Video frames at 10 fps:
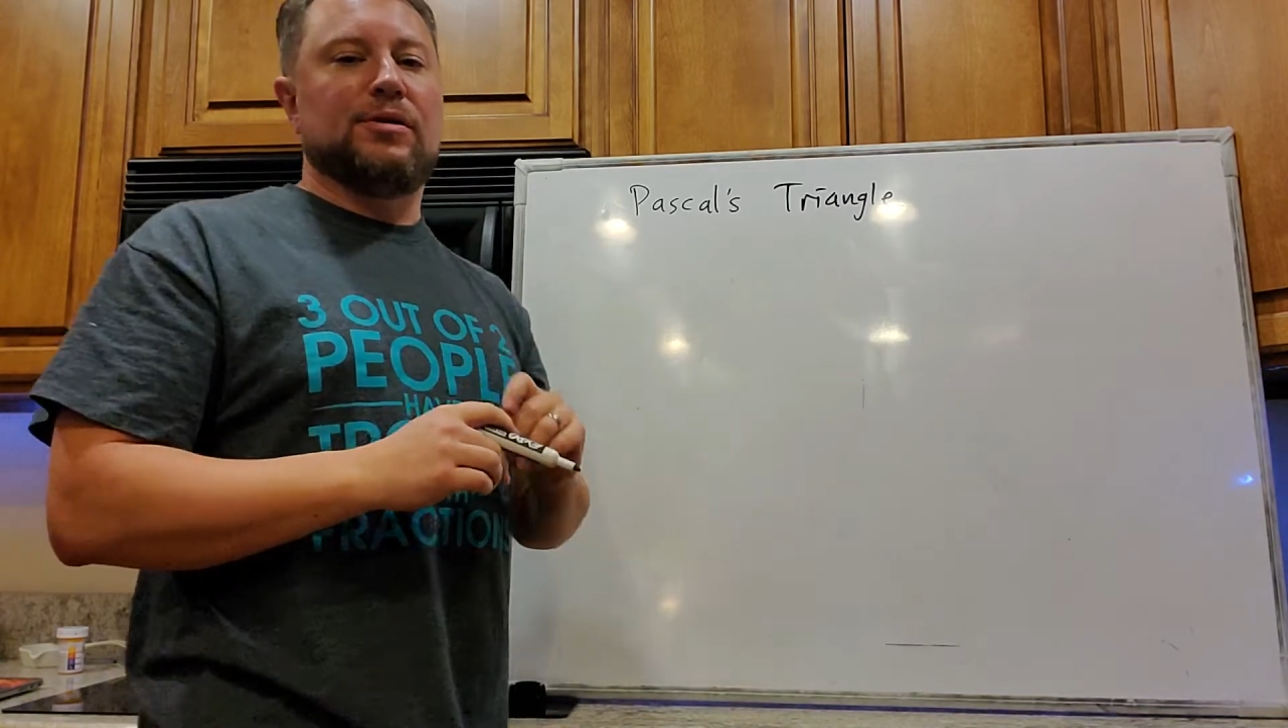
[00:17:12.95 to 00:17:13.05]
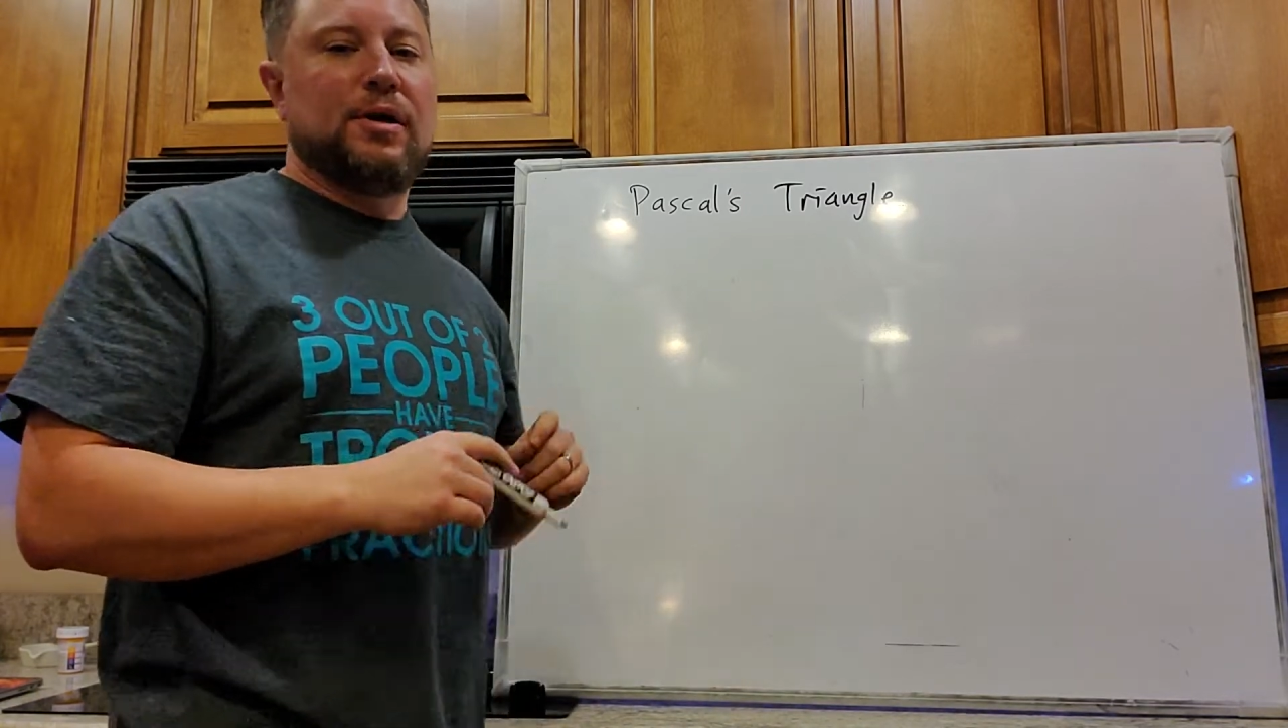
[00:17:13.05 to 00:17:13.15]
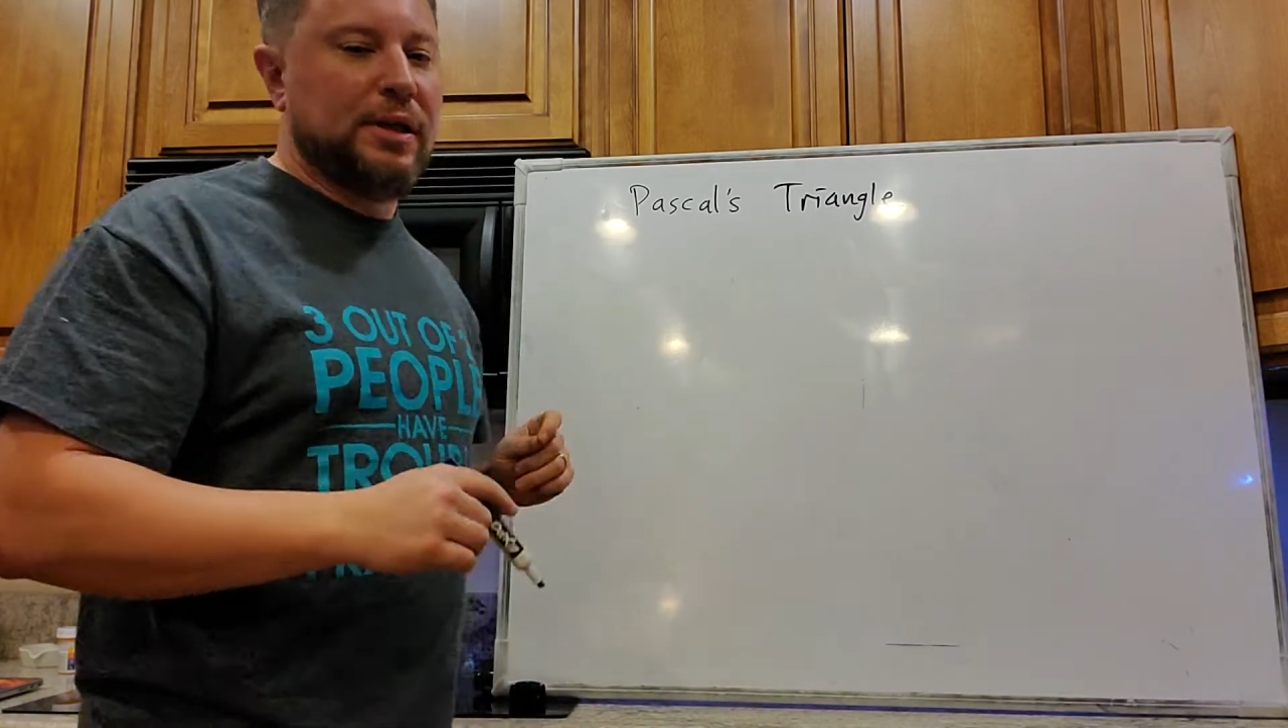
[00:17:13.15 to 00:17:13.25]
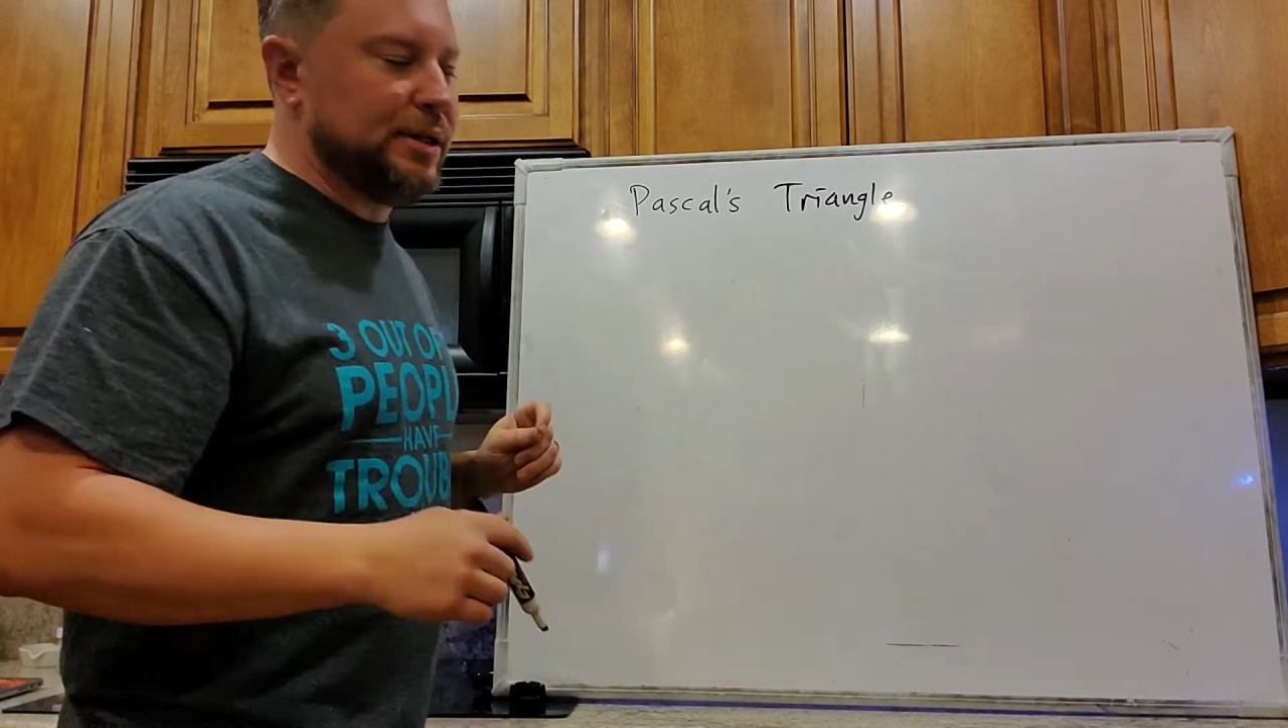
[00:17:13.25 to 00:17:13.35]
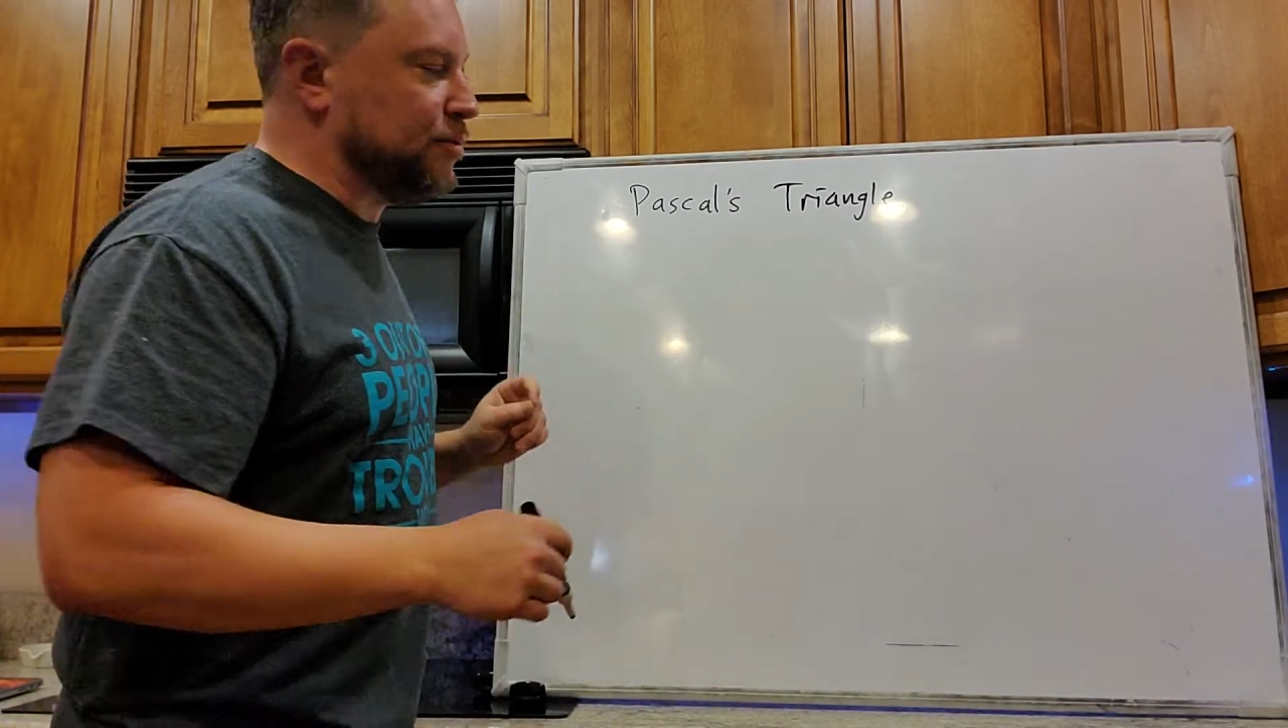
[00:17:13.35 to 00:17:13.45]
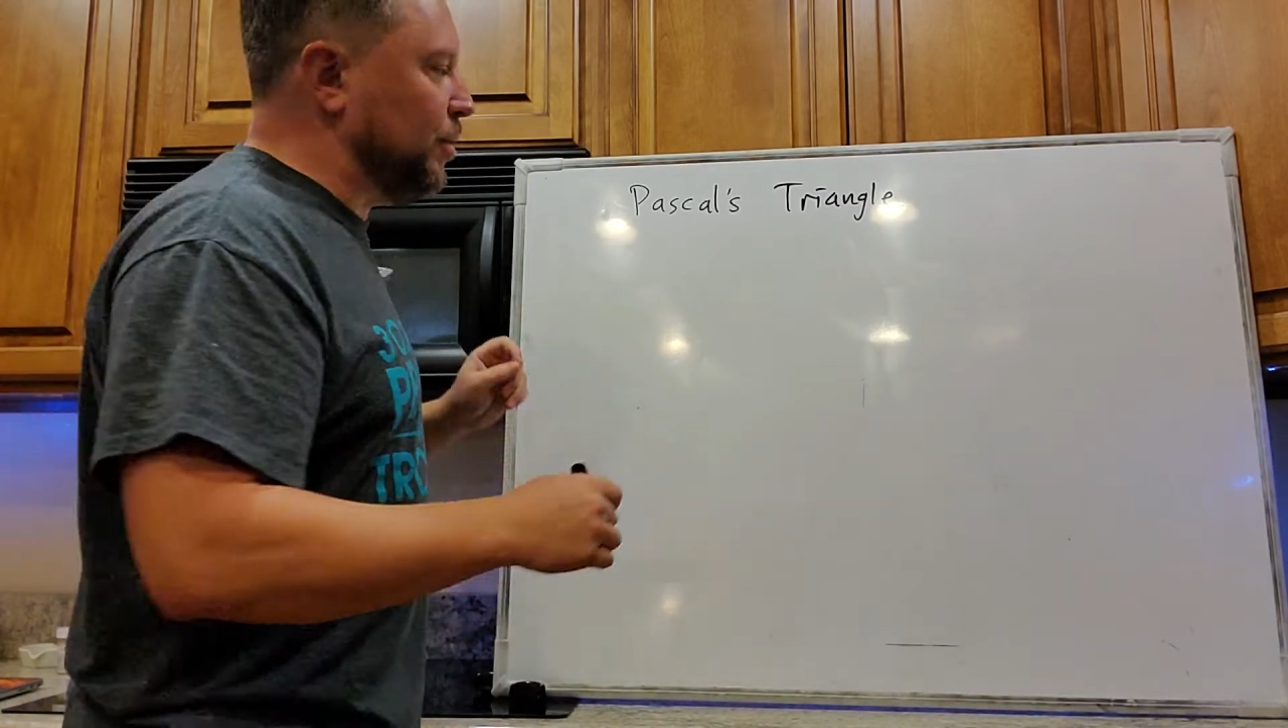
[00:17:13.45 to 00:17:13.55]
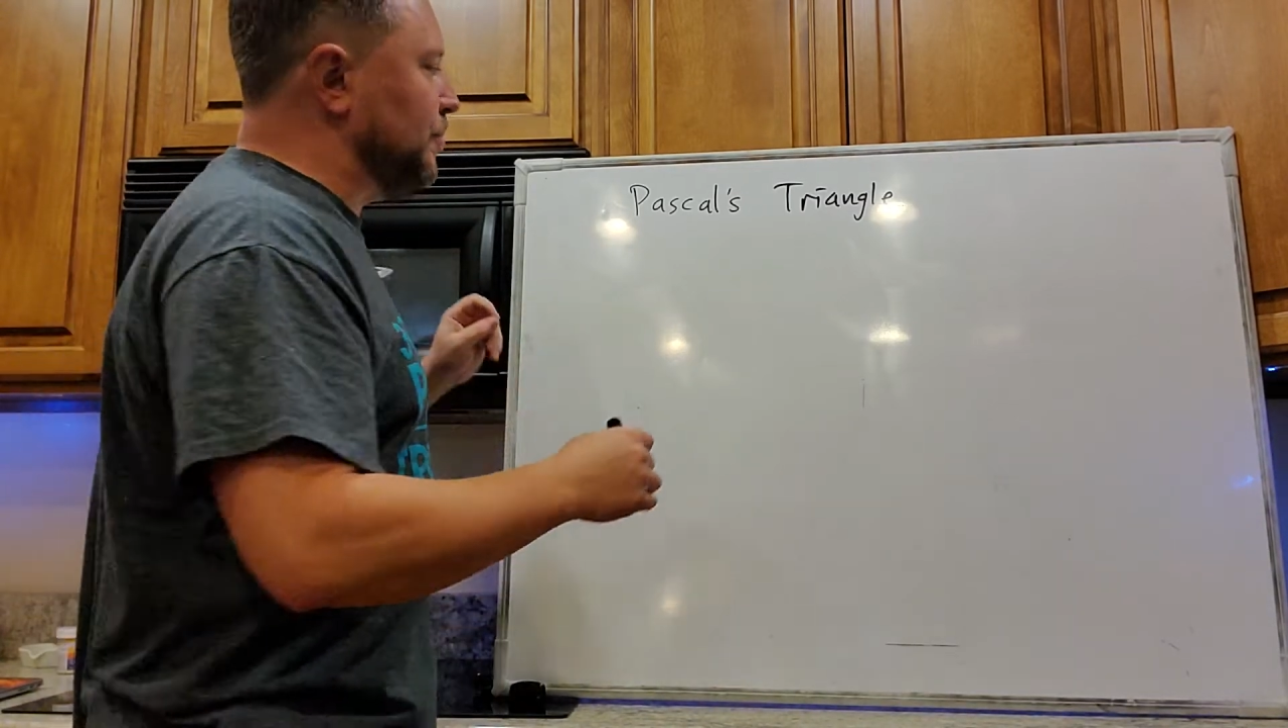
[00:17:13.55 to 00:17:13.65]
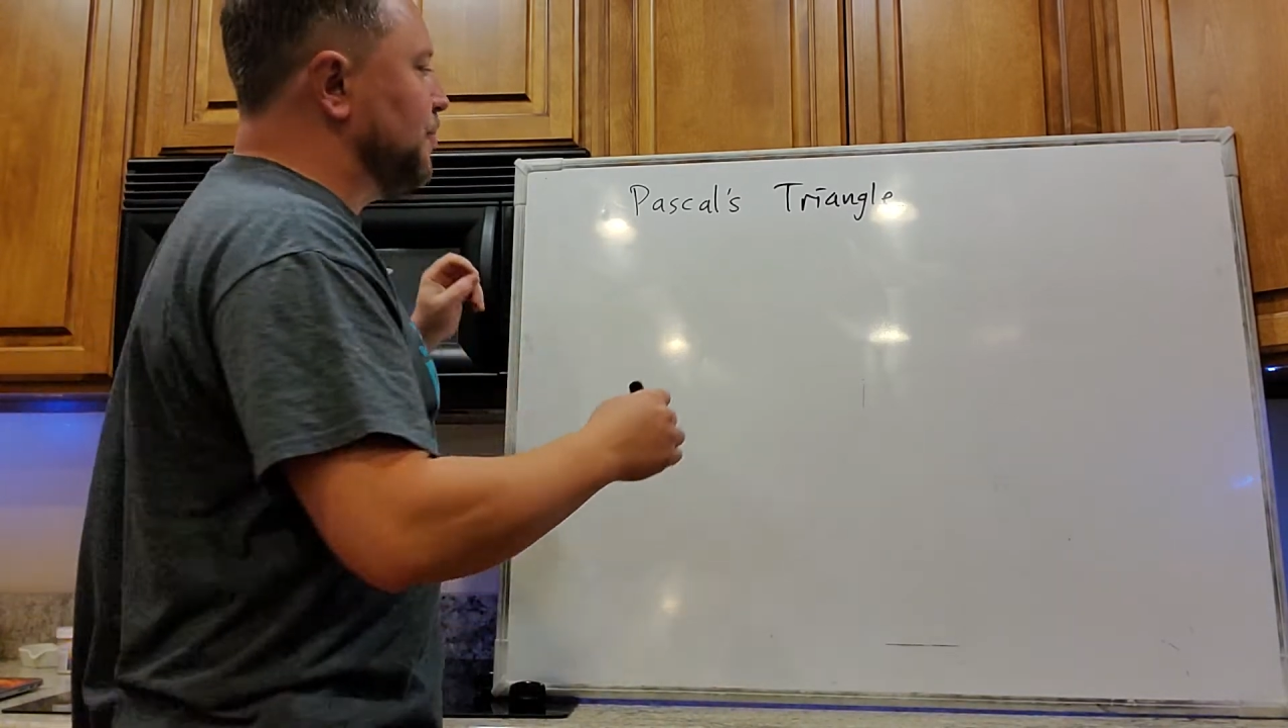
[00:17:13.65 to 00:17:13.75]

on this one.